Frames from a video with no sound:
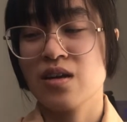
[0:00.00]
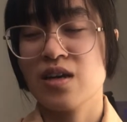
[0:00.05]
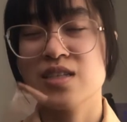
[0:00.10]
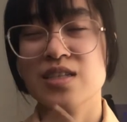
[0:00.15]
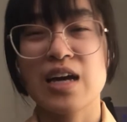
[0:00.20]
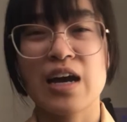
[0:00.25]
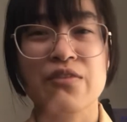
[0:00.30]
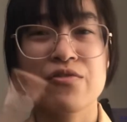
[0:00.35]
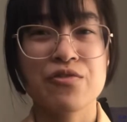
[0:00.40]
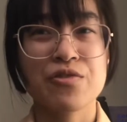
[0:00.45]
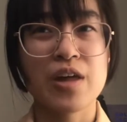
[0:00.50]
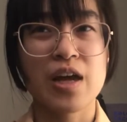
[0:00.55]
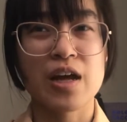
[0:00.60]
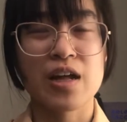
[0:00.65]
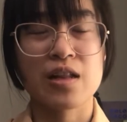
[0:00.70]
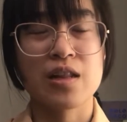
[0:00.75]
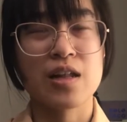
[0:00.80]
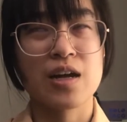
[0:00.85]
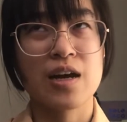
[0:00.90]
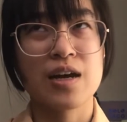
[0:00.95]
after that
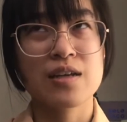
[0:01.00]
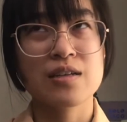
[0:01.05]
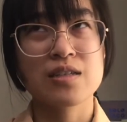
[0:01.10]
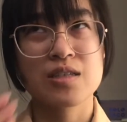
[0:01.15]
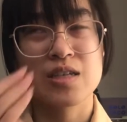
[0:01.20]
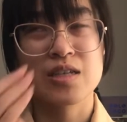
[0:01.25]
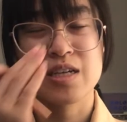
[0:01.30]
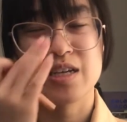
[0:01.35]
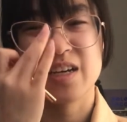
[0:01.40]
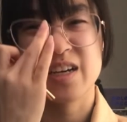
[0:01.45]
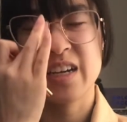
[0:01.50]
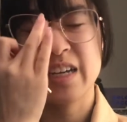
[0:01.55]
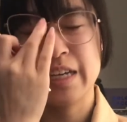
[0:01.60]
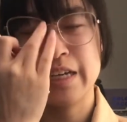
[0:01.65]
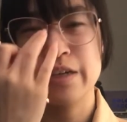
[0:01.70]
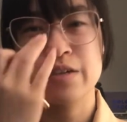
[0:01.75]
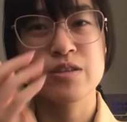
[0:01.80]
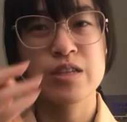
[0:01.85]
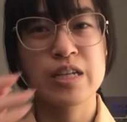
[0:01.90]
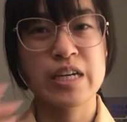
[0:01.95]
class, like a
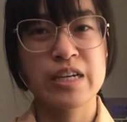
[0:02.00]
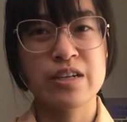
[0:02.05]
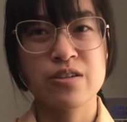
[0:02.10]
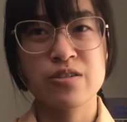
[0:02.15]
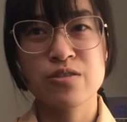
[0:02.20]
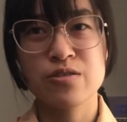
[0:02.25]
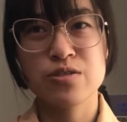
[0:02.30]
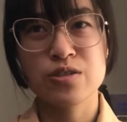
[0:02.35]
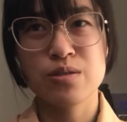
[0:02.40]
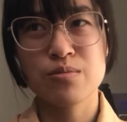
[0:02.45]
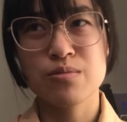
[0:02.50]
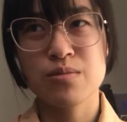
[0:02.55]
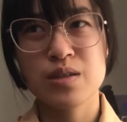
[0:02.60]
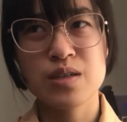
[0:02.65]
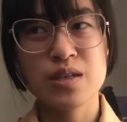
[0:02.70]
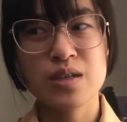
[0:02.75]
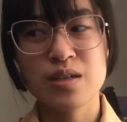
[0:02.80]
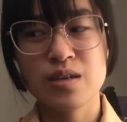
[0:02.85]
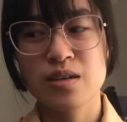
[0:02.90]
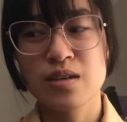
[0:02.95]
year later or
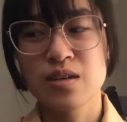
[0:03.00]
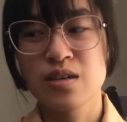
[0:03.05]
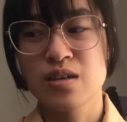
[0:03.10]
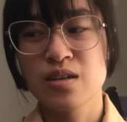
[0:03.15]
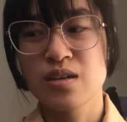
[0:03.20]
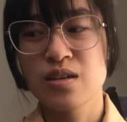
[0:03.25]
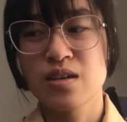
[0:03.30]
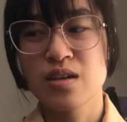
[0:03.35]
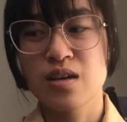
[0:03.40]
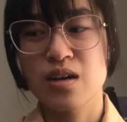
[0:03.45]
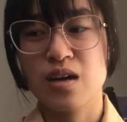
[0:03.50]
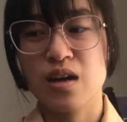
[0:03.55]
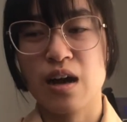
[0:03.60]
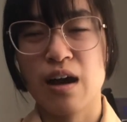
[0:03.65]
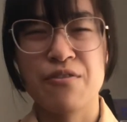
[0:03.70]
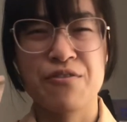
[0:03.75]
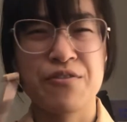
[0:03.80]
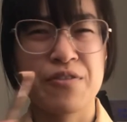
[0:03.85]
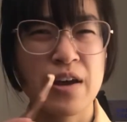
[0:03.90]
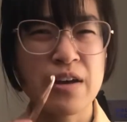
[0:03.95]
something, I
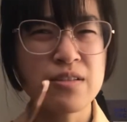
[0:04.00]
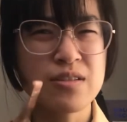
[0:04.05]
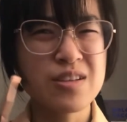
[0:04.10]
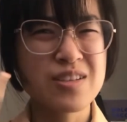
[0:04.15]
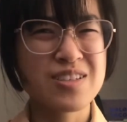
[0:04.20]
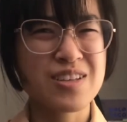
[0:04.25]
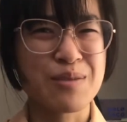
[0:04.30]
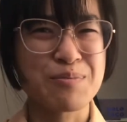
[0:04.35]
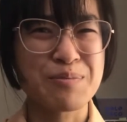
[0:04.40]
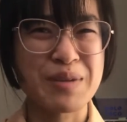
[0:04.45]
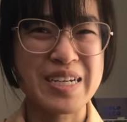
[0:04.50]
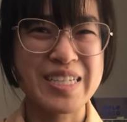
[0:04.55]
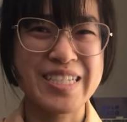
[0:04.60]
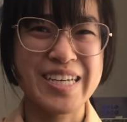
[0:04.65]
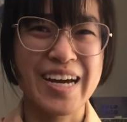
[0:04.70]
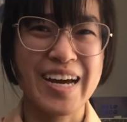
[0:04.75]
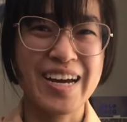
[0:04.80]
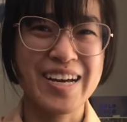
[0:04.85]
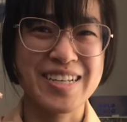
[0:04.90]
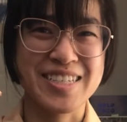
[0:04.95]
found this on my
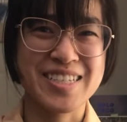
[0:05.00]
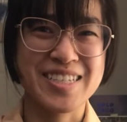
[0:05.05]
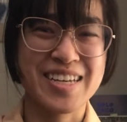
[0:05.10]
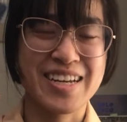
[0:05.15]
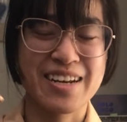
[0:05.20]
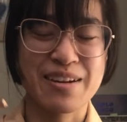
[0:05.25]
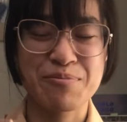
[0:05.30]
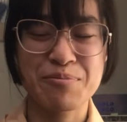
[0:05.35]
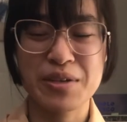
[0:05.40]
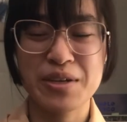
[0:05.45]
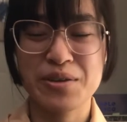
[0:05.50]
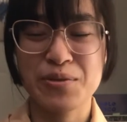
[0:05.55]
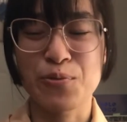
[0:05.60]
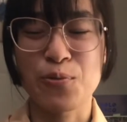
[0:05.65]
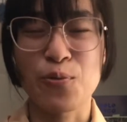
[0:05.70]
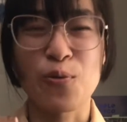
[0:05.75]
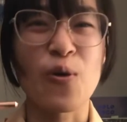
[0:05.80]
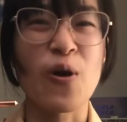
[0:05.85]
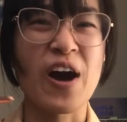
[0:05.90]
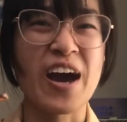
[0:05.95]
desk and I'm like,
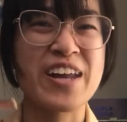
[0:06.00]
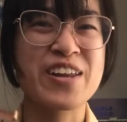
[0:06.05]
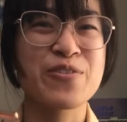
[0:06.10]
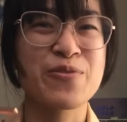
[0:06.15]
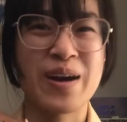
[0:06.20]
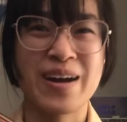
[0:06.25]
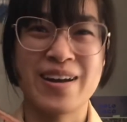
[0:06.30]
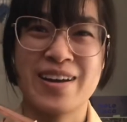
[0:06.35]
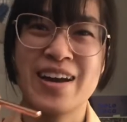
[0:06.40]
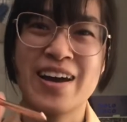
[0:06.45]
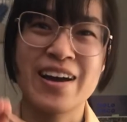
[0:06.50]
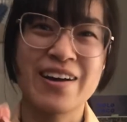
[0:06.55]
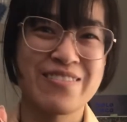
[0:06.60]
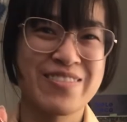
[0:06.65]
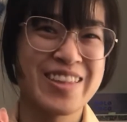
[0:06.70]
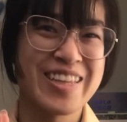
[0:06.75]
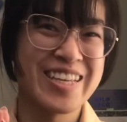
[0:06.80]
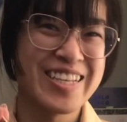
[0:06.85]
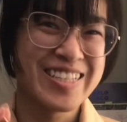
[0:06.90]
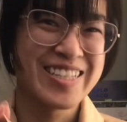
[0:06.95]
why do I have
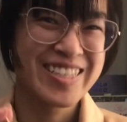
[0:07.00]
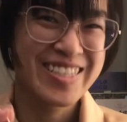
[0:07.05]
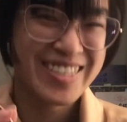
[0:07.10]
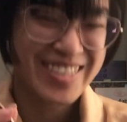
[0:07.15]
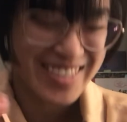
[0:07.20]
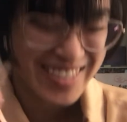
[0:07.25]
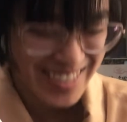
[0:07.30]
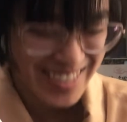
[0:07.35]
this?